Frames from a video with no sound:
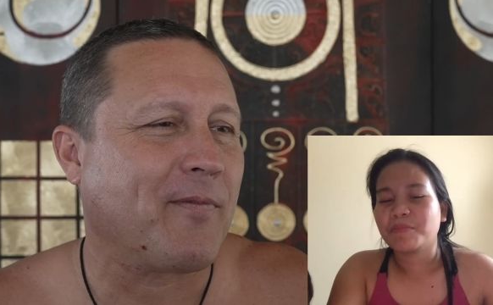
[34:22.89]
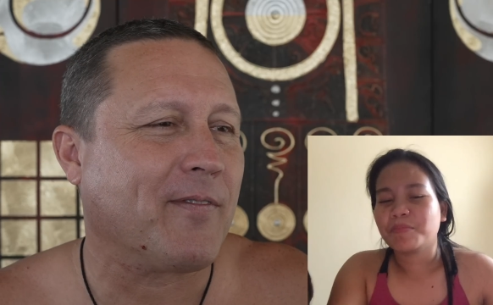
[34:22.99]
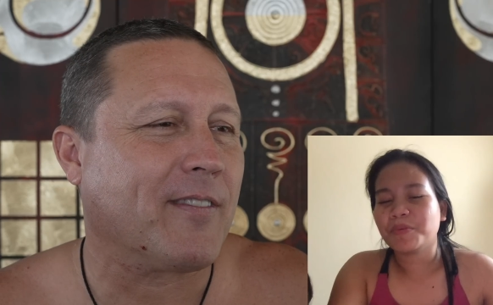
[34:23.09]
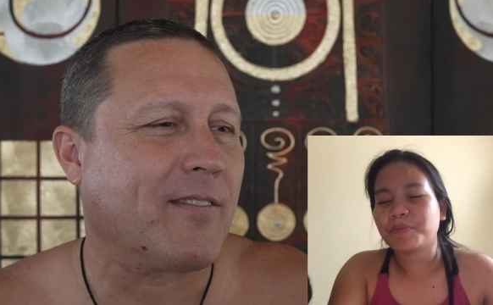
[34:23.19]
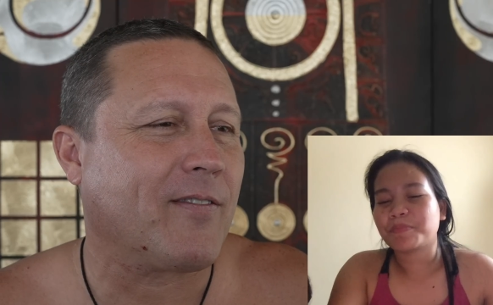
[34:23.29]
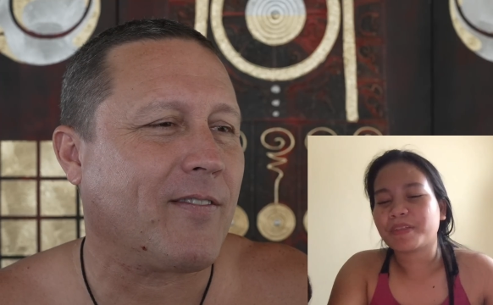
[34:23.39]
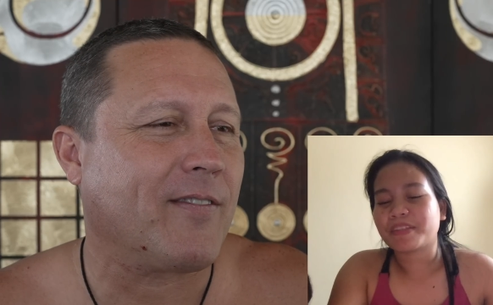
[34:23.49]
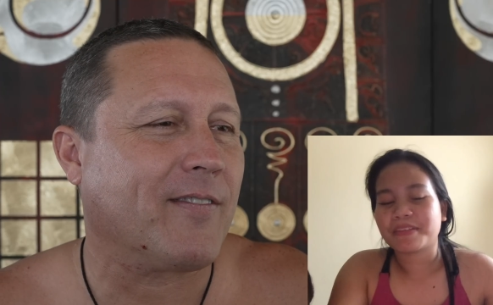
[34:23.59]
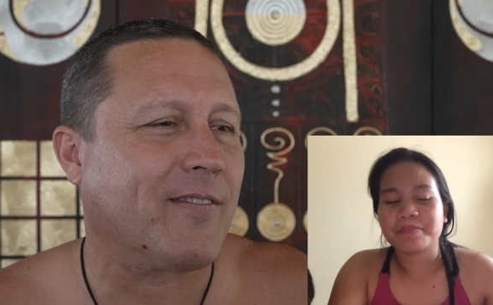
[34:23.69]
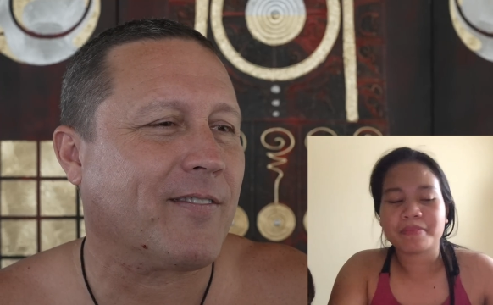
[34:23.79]
Speaker 1: Poor
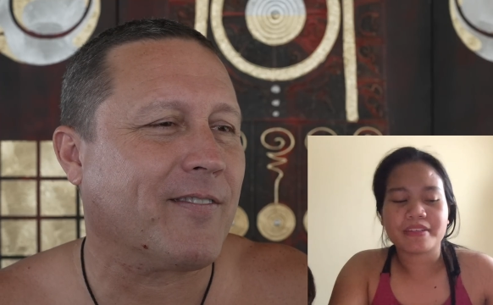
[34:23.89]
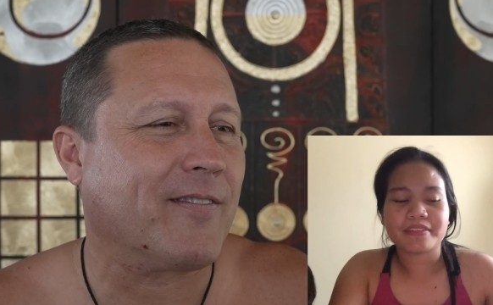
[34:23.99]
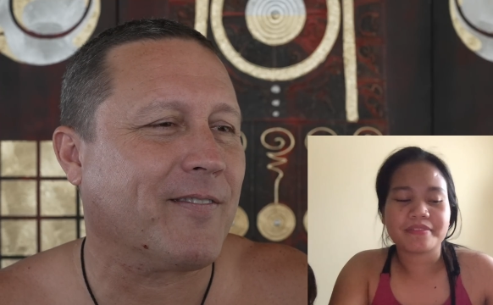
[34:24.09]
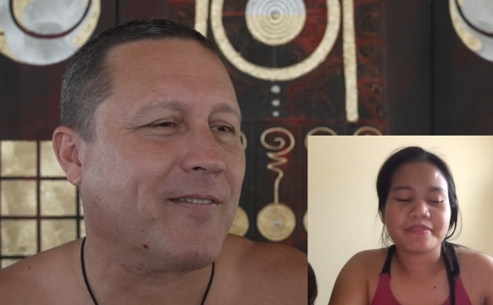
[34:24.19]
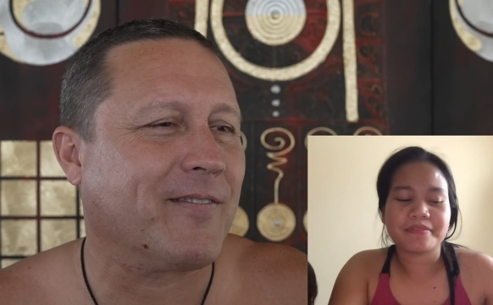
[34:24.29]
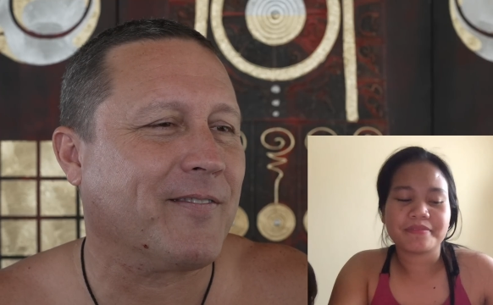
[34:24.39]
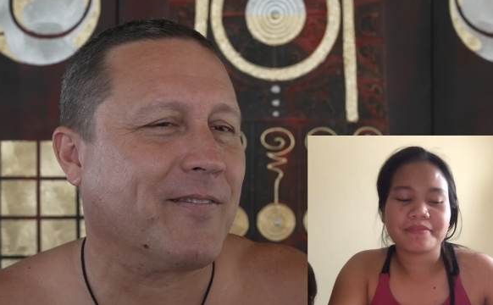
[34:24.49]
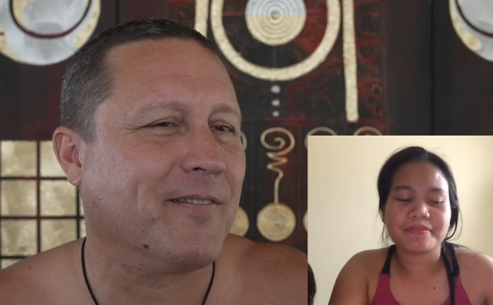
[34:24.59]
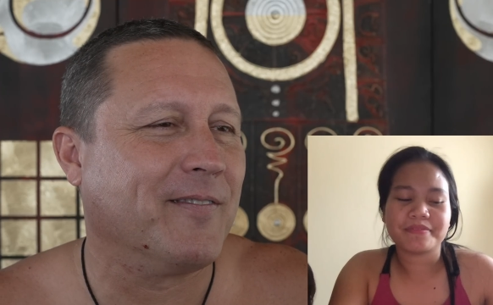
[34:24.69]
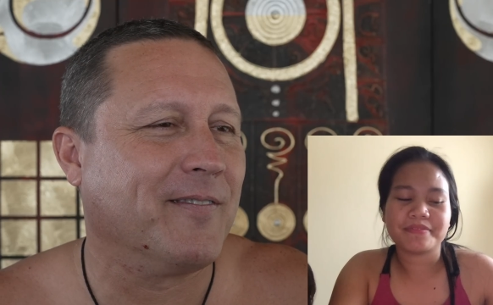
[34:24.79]
Fatima.
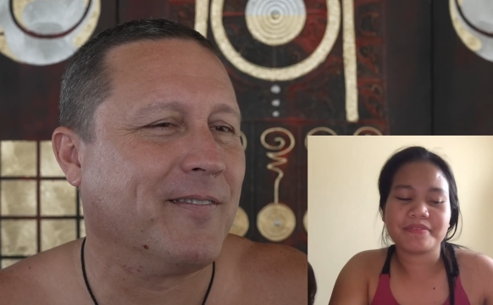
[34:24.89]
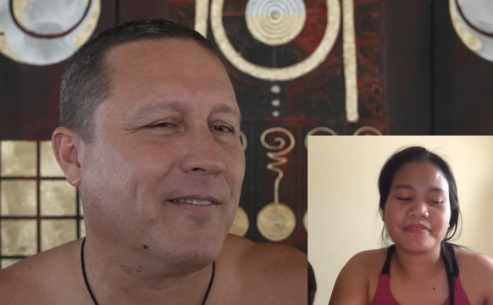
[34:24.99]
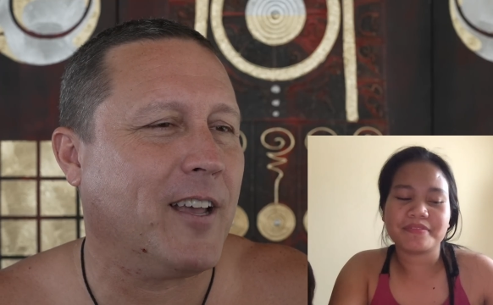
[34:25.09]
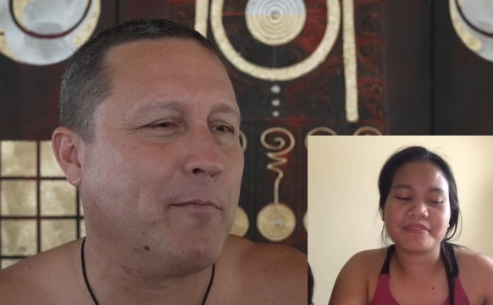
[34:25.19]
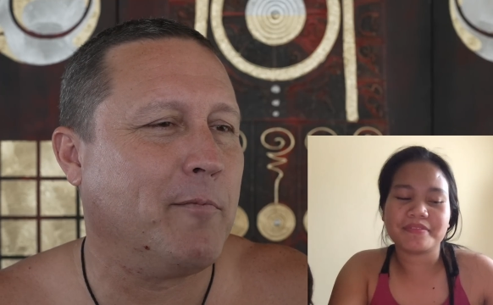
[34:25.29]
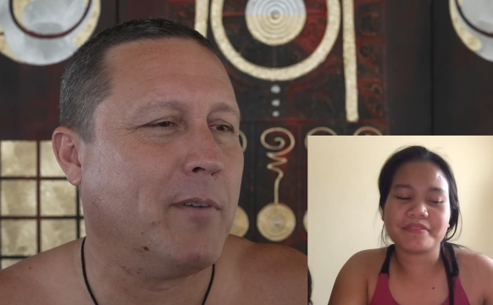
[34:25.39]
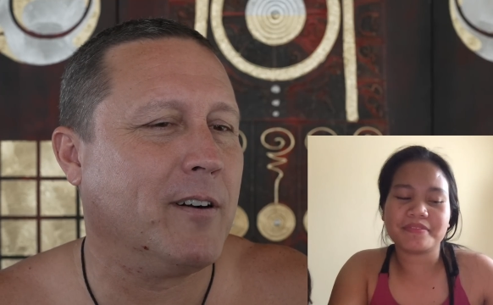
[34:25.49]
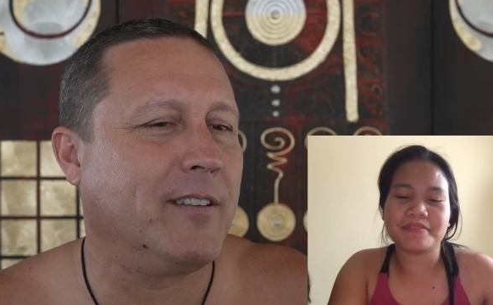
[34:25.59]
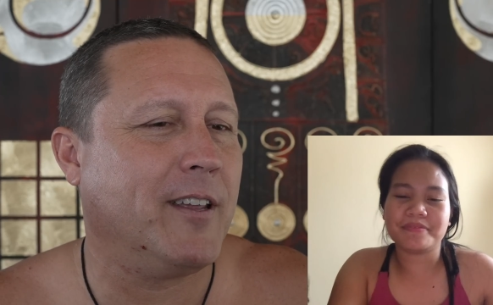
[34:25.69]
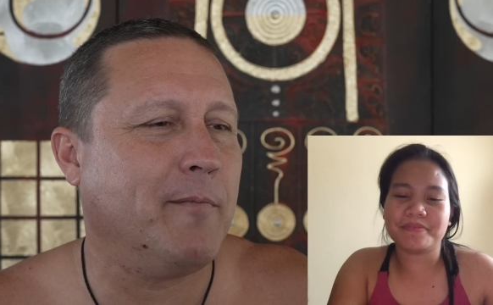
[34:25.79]
Speaker 2: Happy
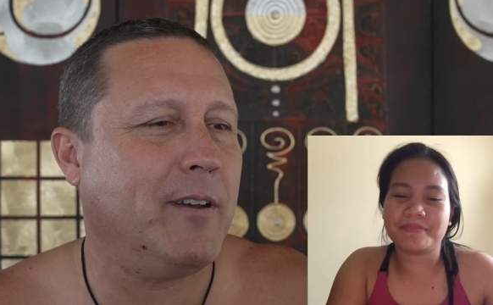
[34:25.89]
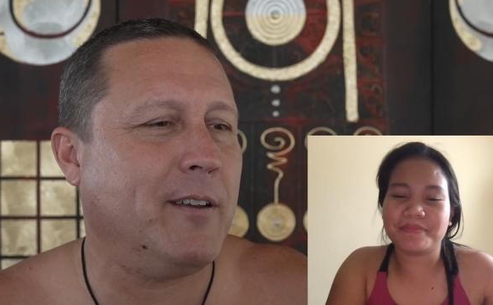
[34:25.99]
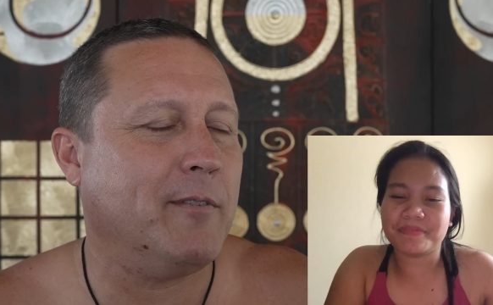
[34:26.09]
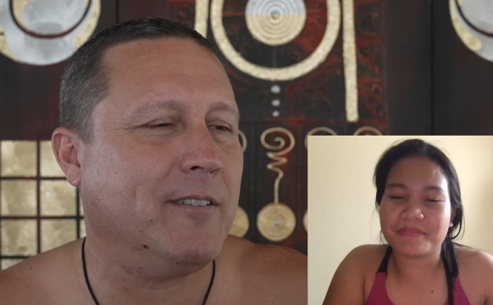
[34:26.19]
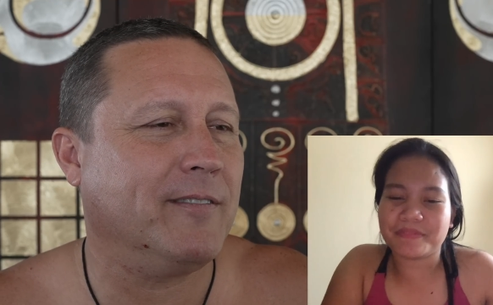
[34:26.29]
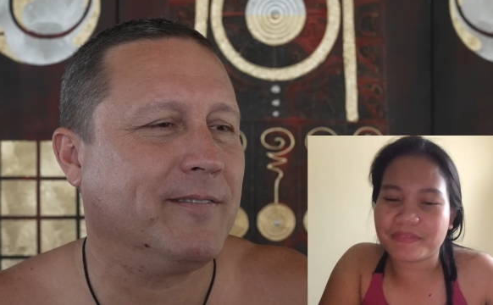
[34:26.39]
birthday, baby.